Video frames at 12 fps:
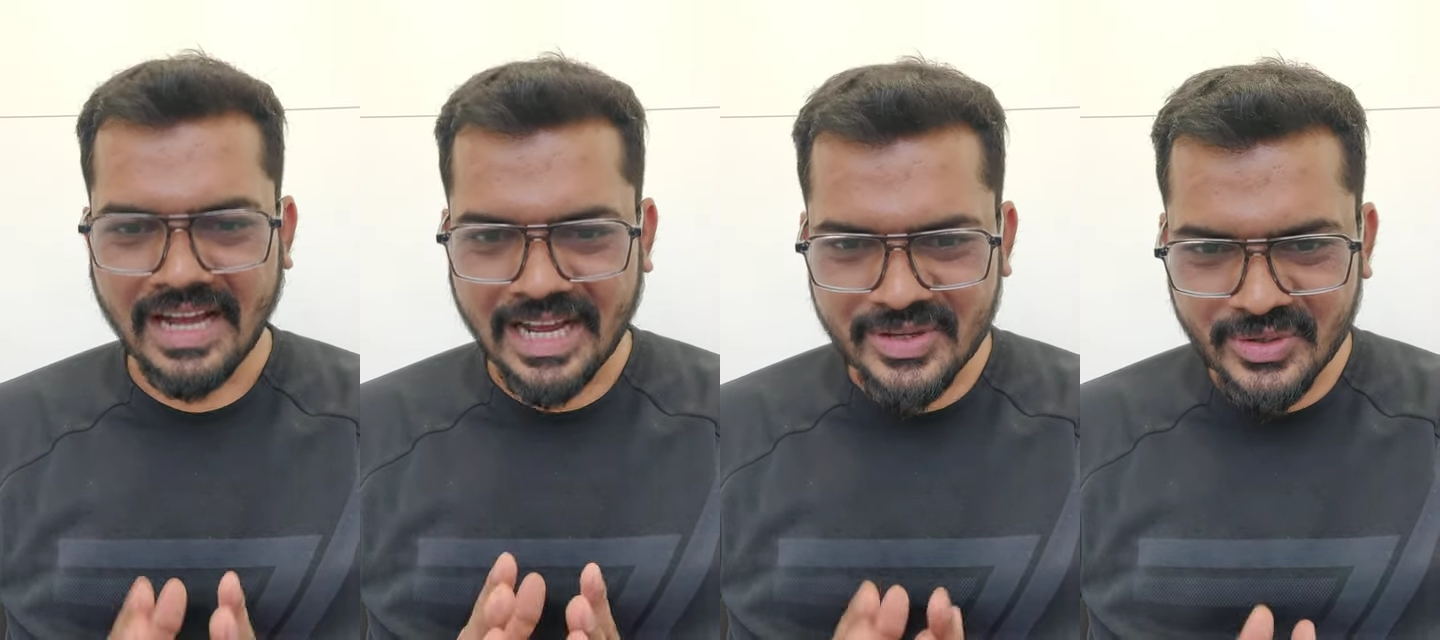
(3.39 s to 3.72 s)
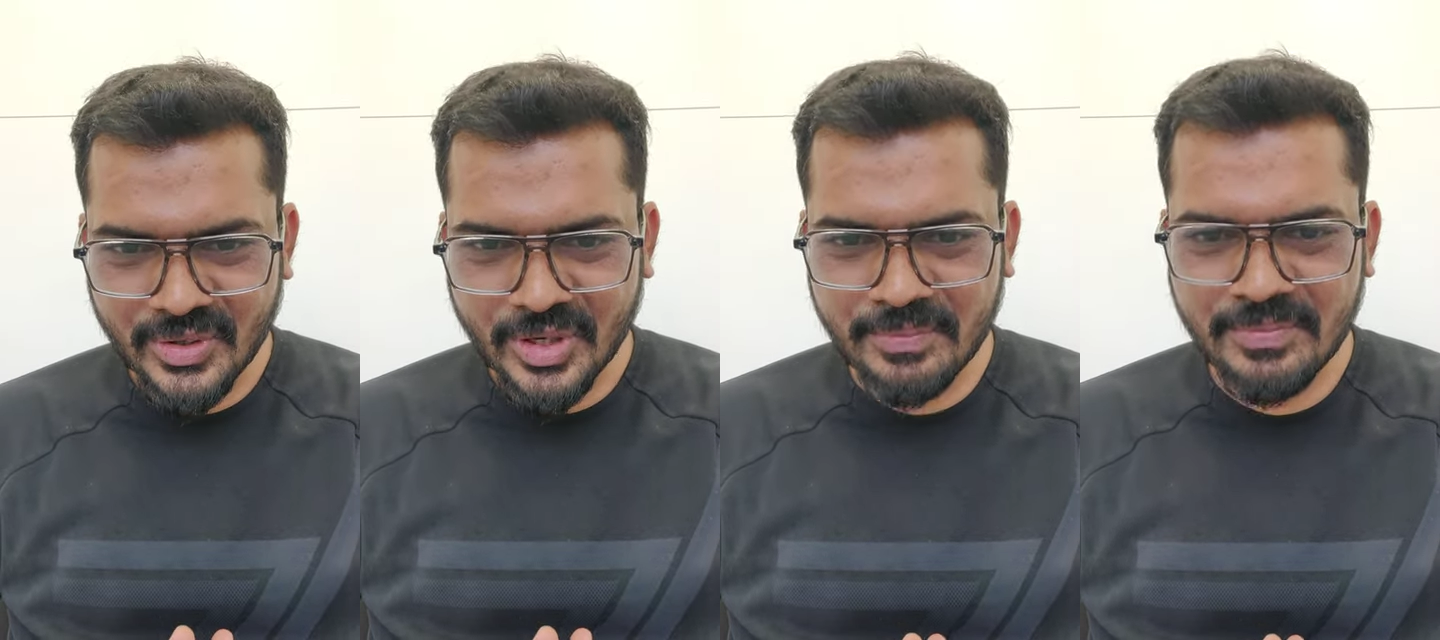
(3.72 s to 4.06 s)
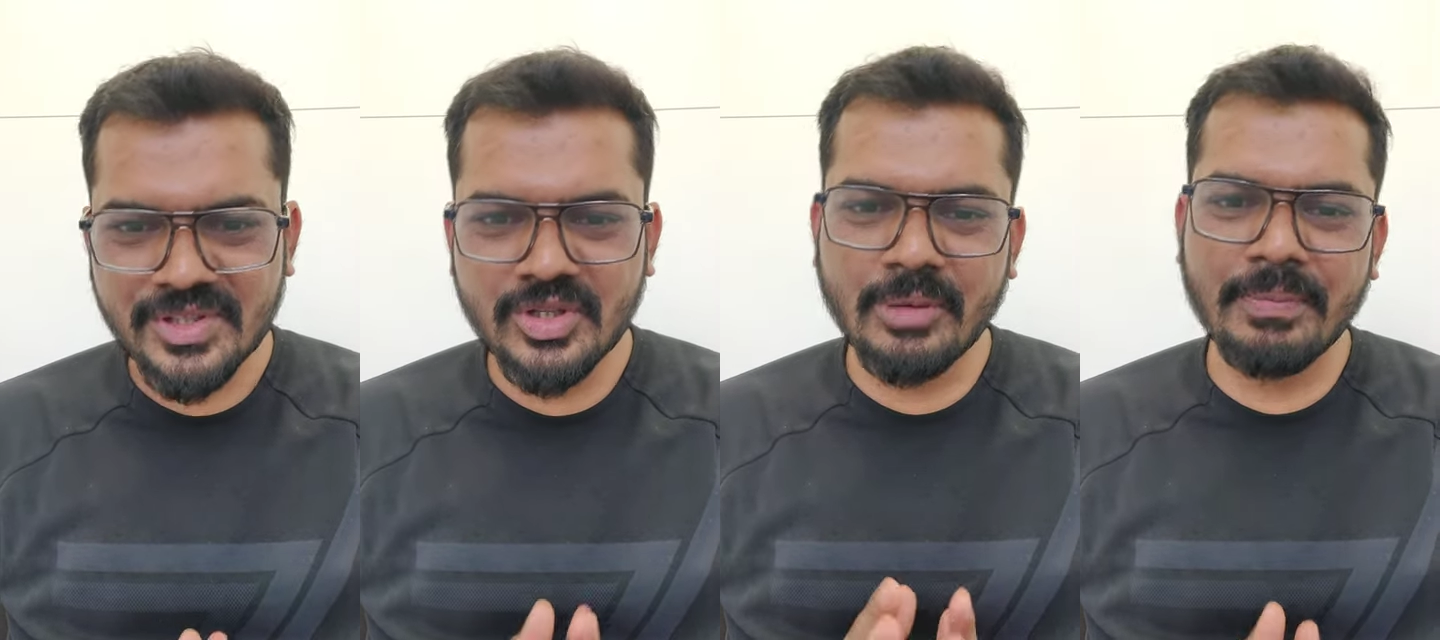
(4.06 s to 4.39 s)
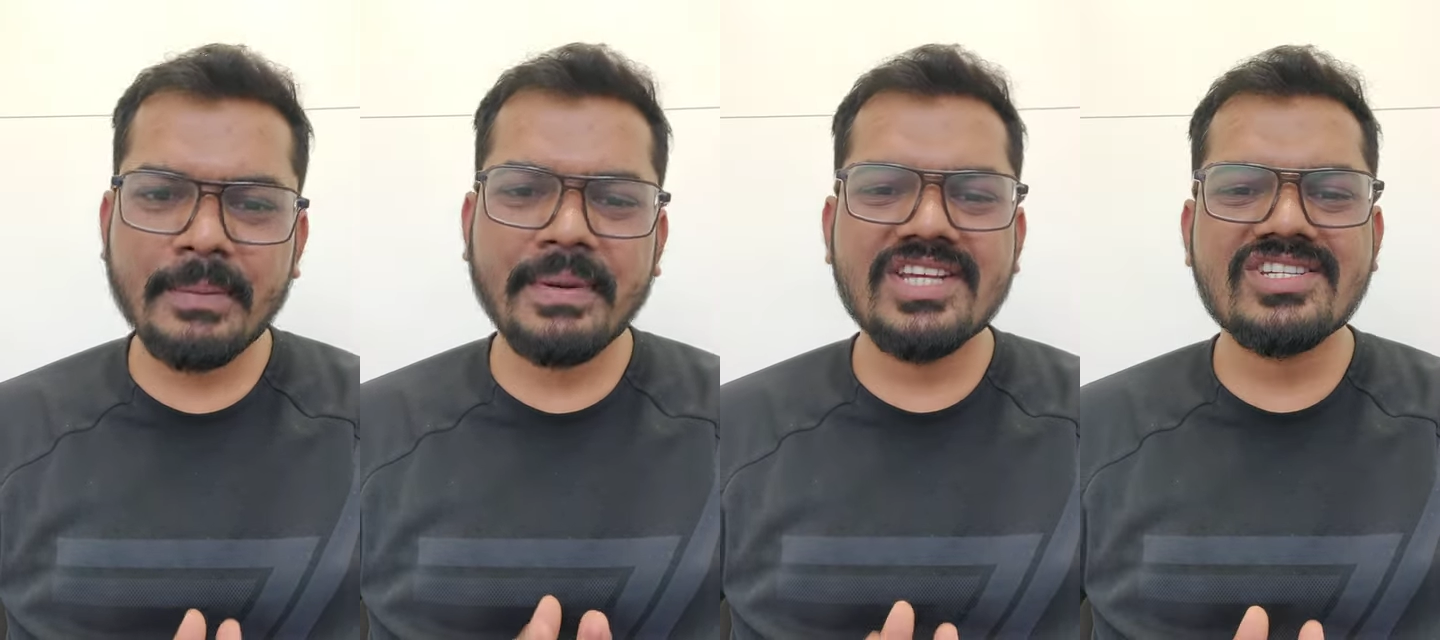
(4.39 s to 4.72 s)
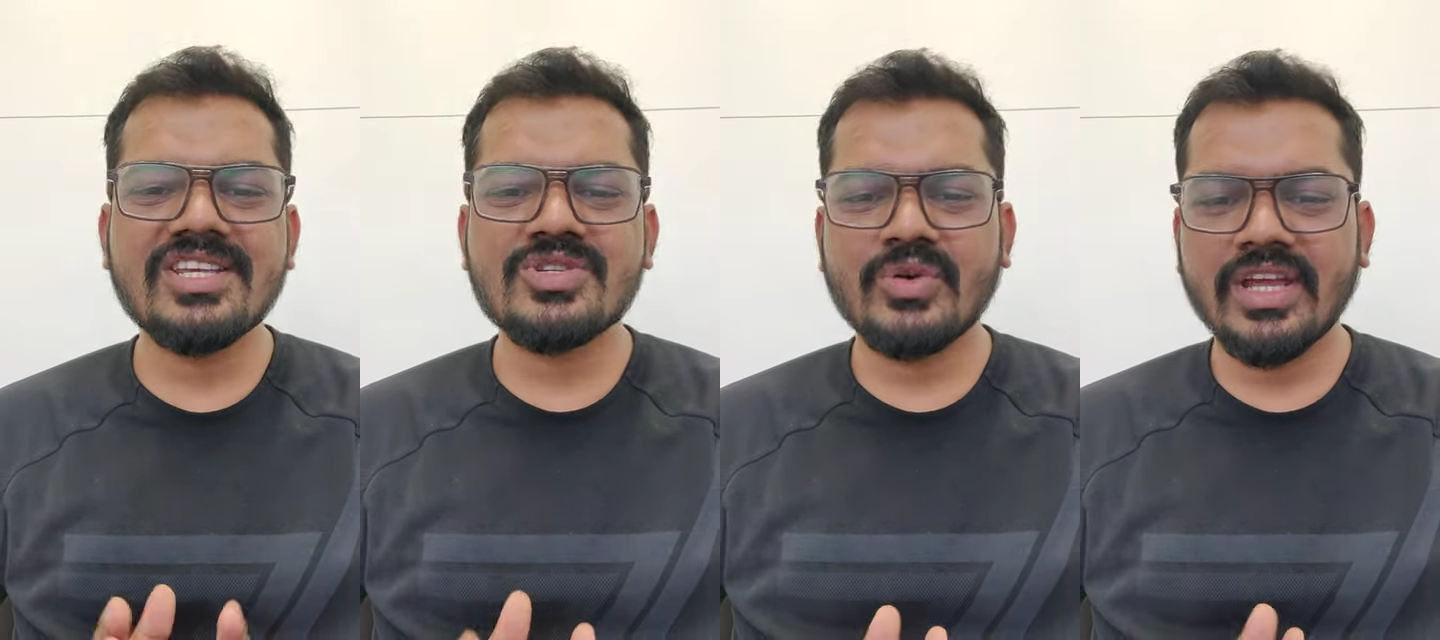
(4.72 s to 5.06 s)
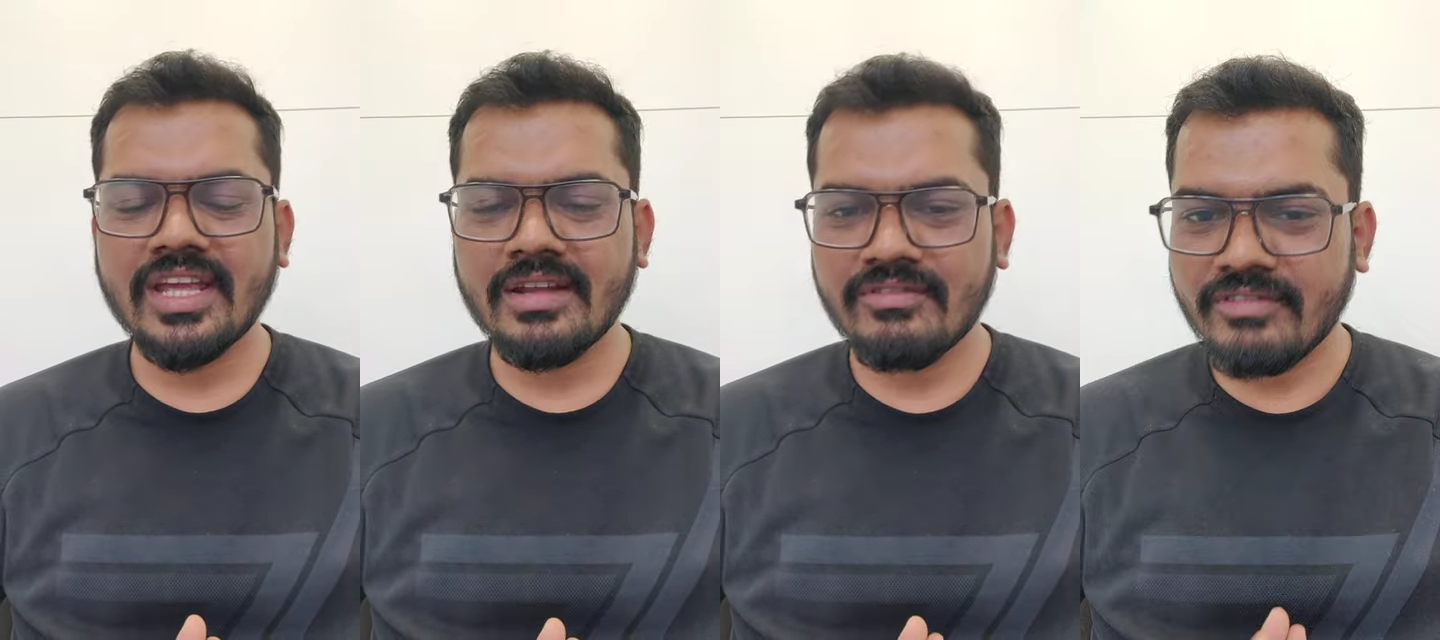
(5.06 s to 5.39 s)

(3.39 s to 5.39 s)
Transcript: i hope your preparation is going